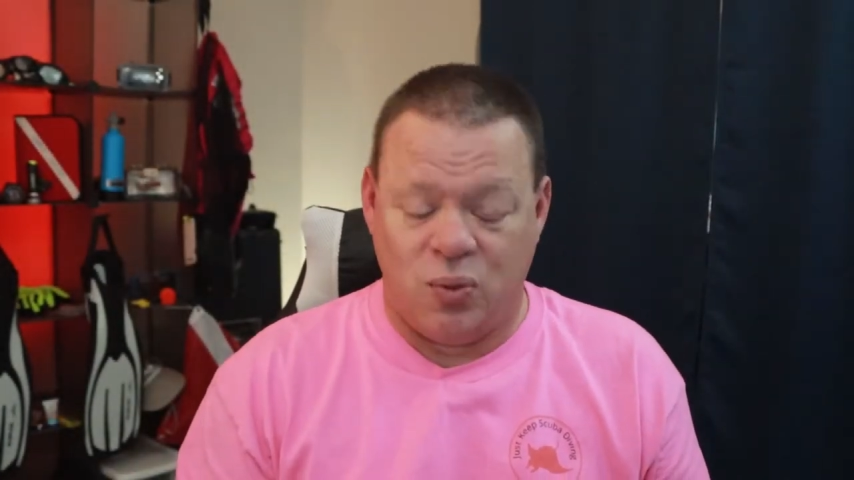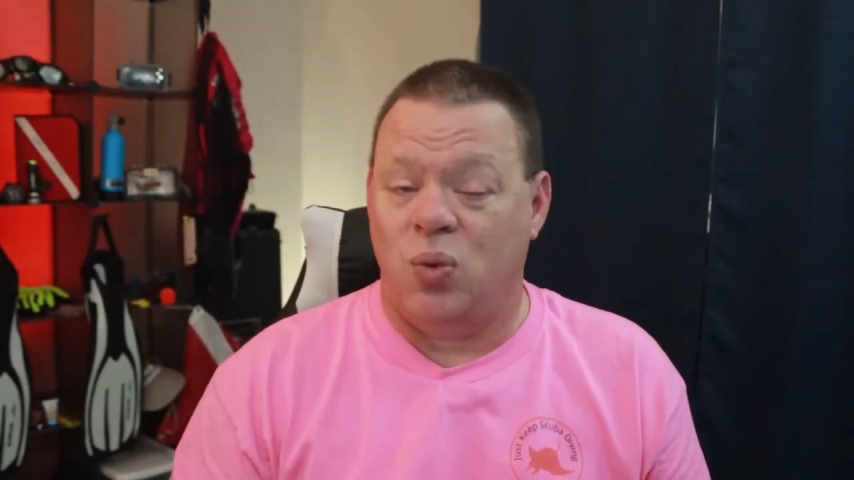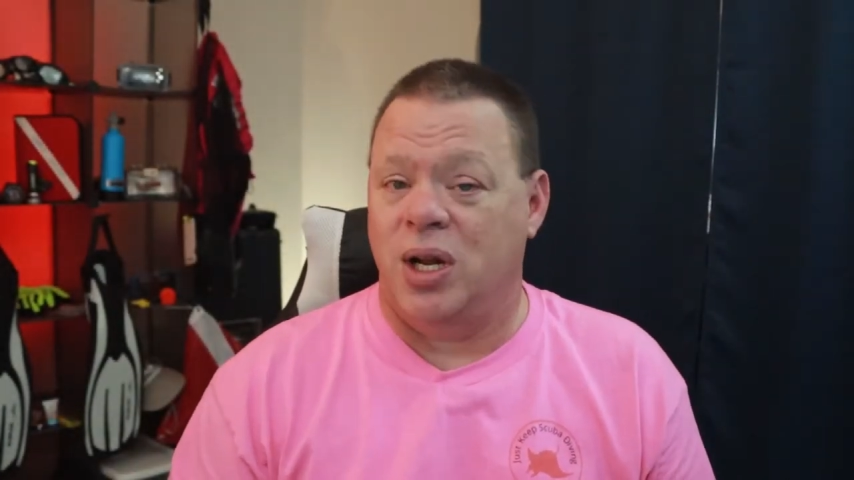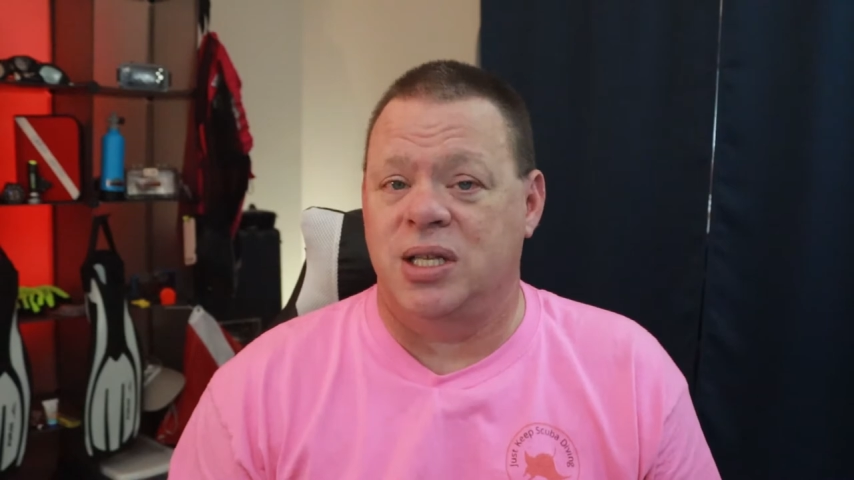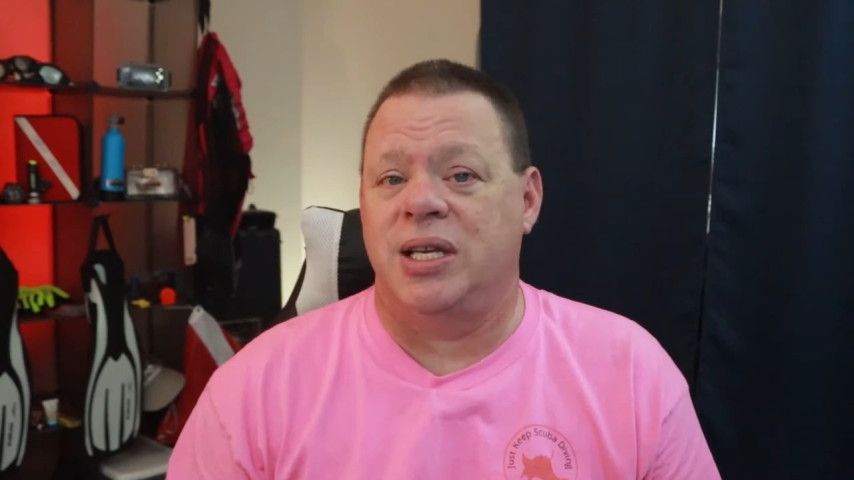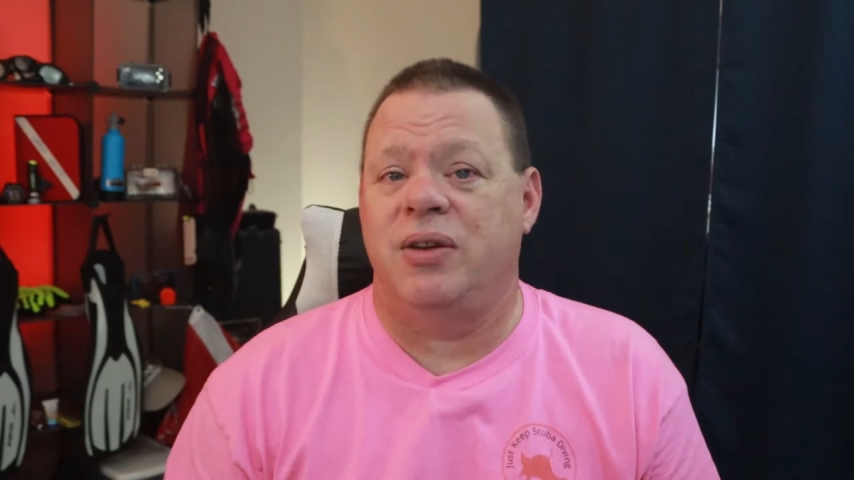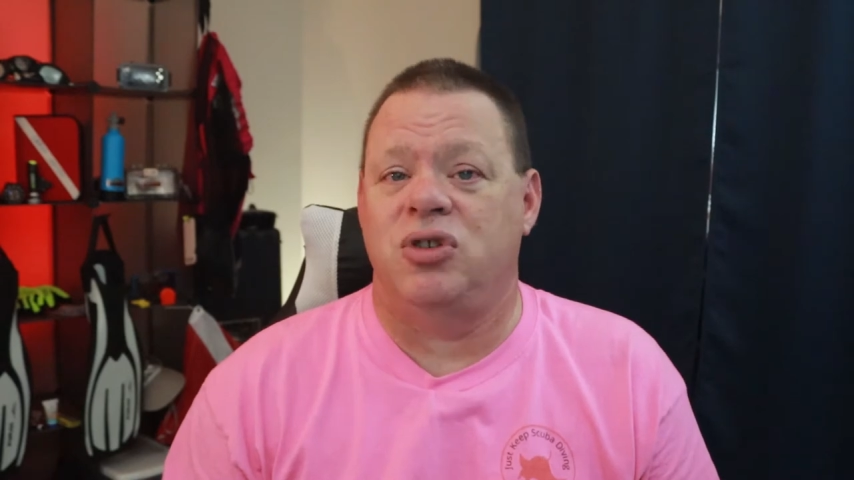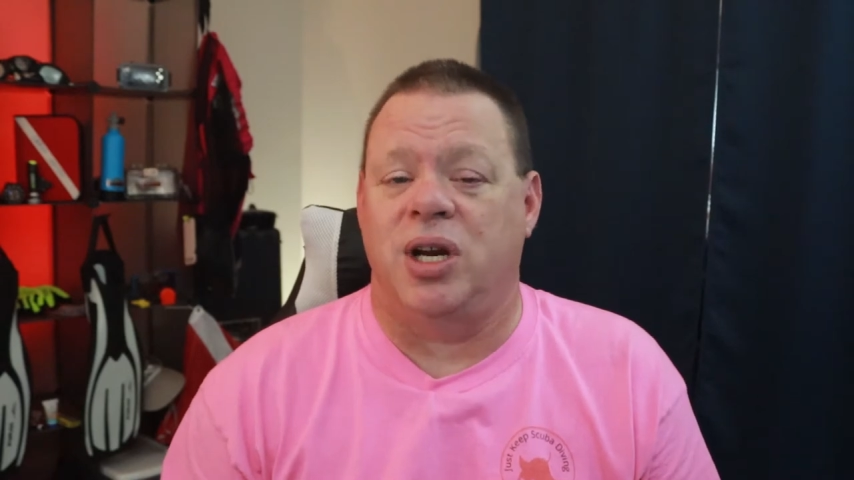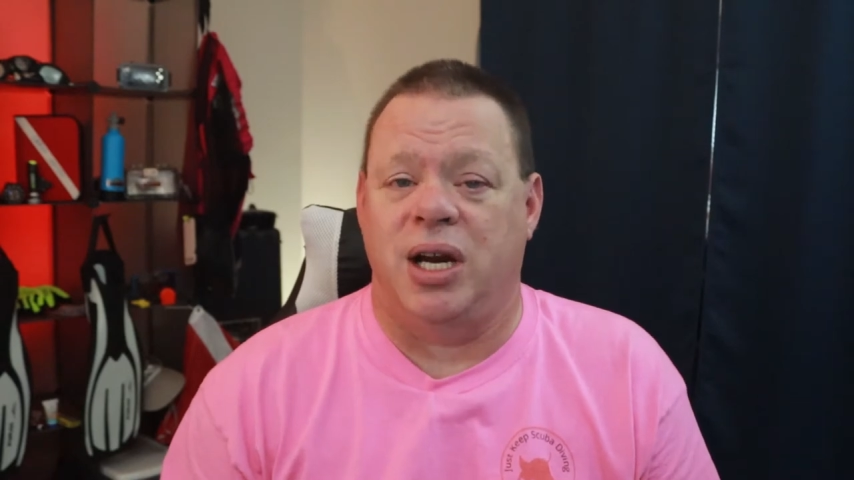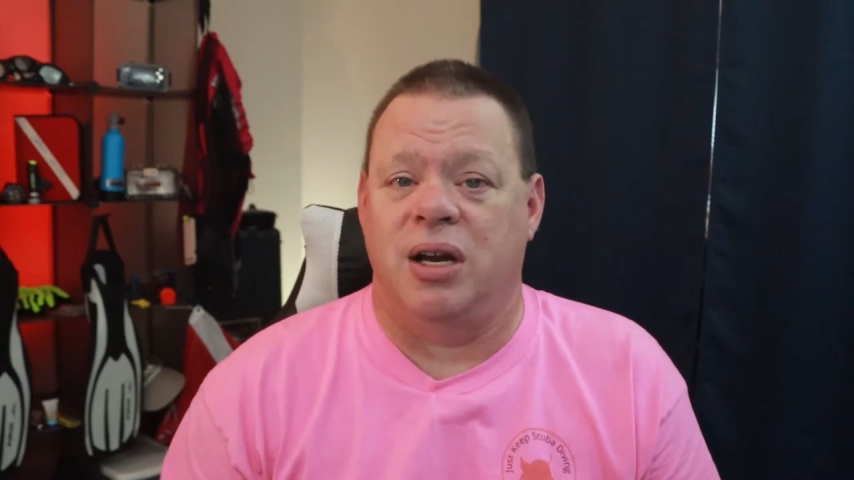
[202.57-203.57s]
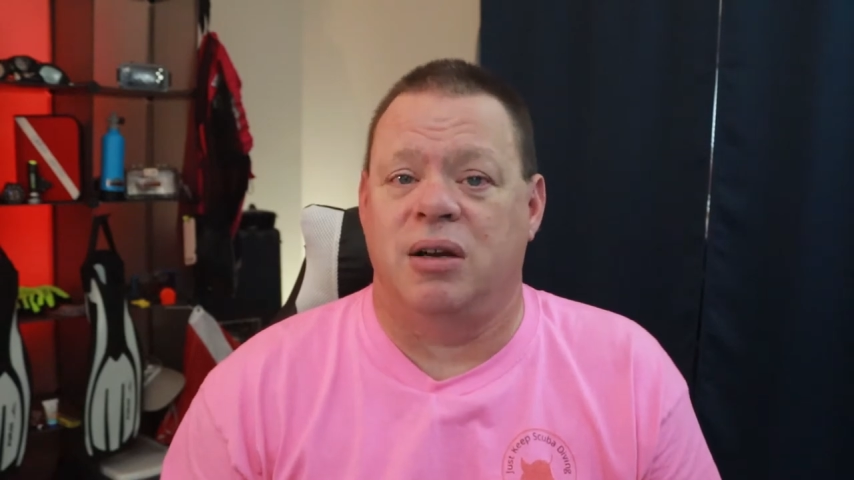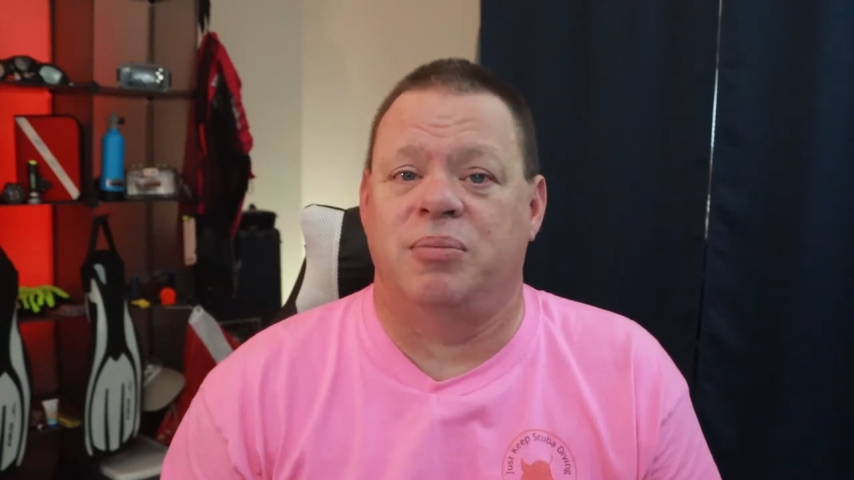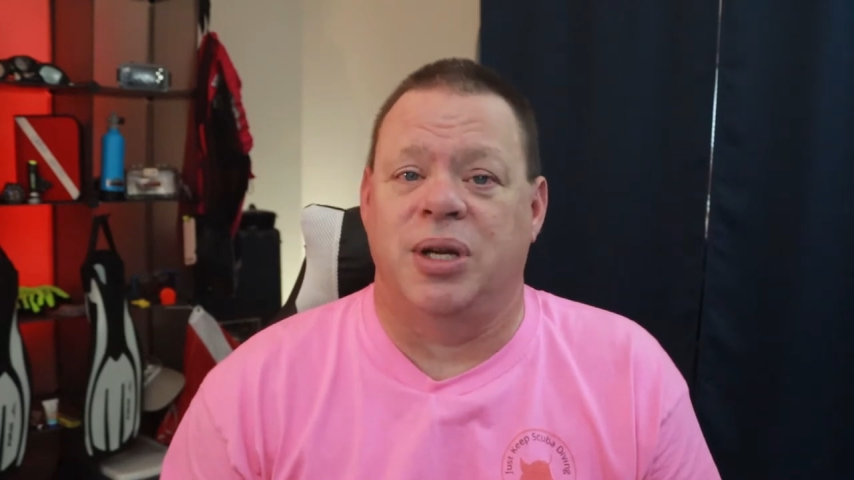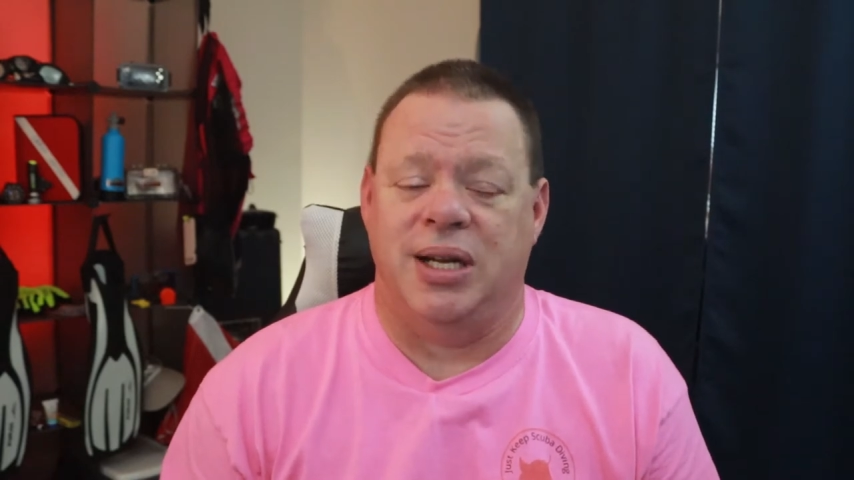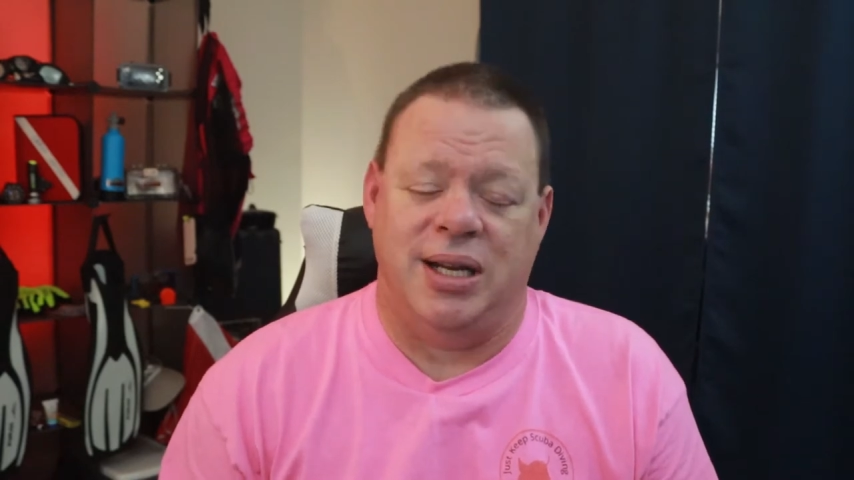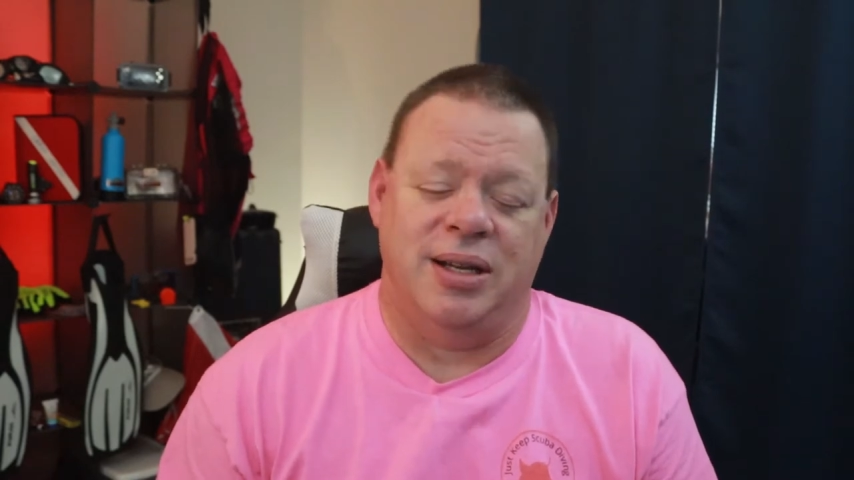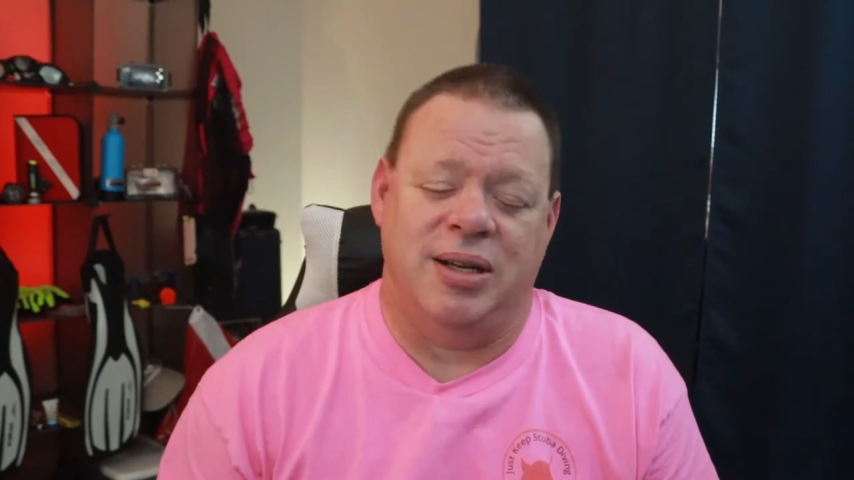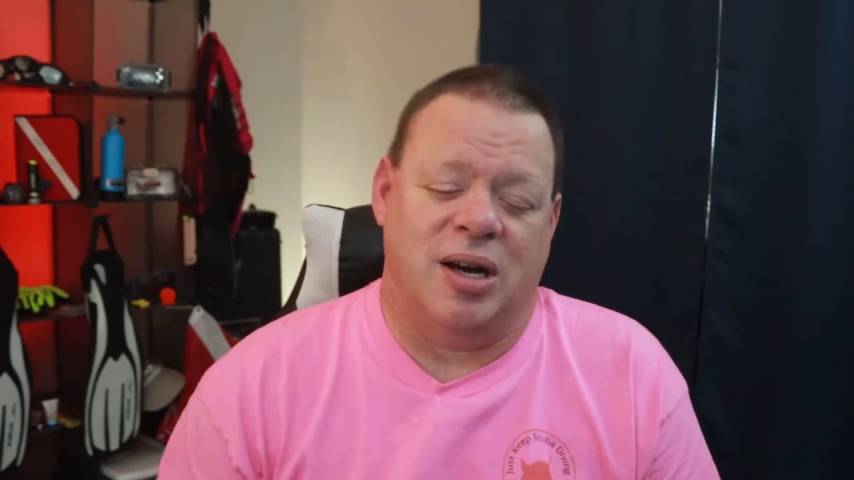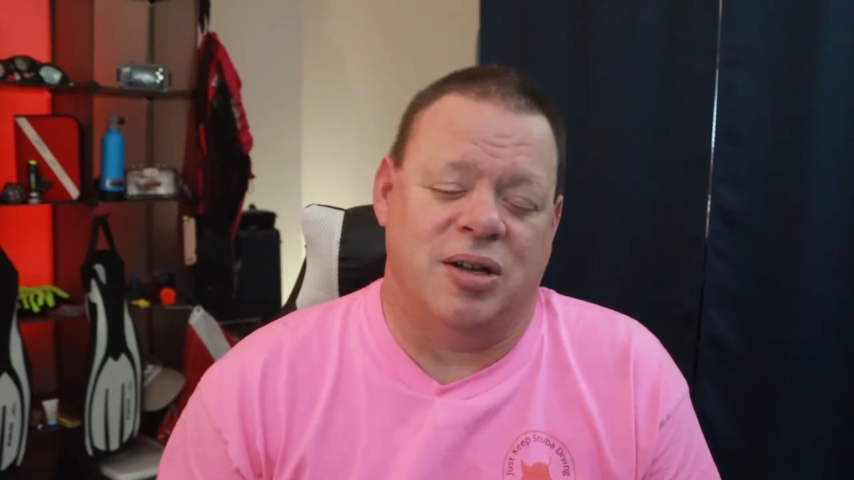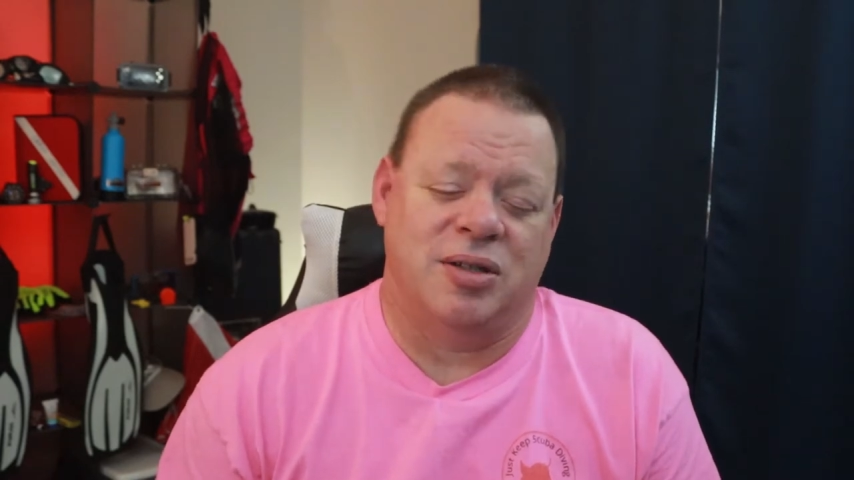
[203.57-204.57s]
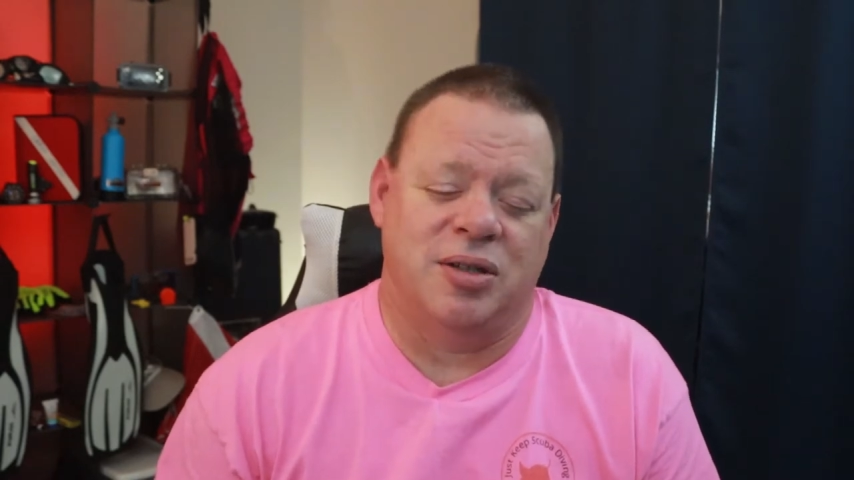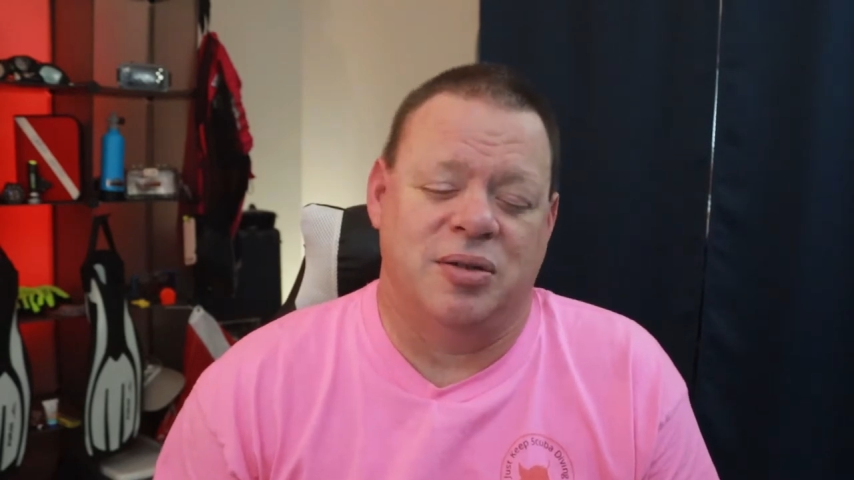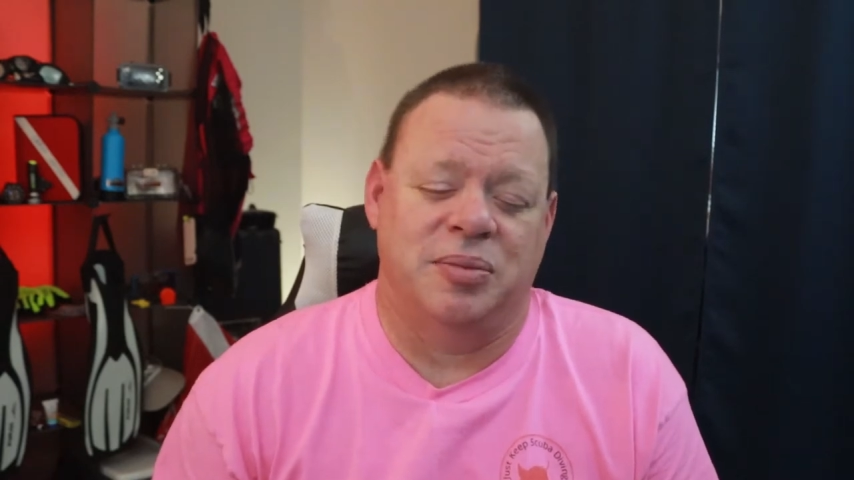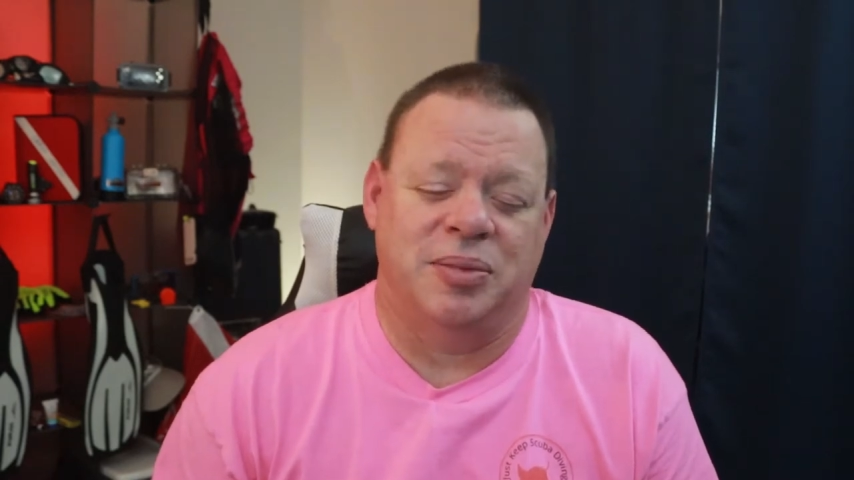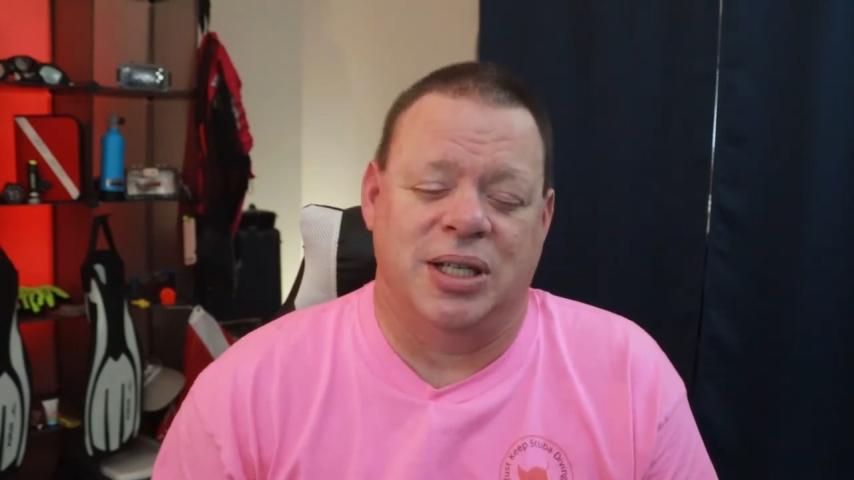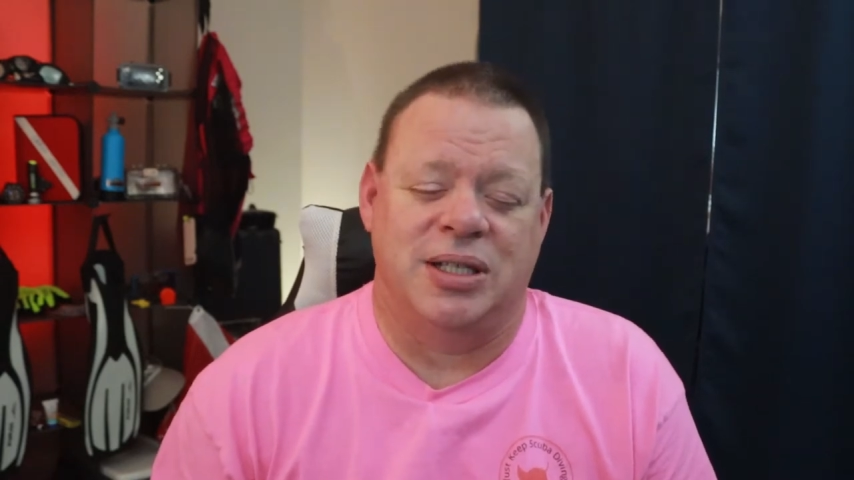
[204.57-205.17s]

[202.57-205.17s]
One, it saves your air, but it also,